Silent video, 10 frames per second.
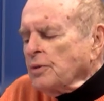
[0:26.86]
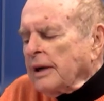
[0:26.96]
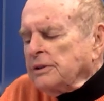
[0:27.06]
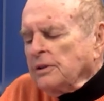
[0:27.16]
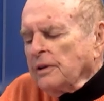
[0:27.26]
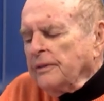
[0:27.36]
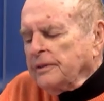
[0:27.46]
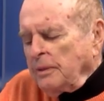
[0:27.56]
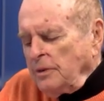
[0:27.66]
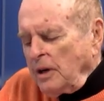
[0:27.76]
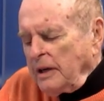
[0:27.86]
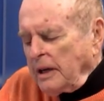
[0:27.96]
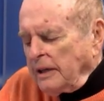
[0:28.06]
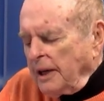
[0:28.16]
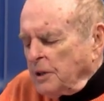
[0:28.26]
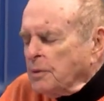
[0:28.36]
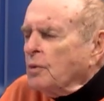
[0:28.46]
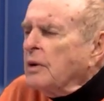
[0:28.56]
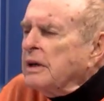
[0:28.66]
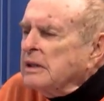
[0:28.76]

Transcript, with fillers: Director of Community Engagement. What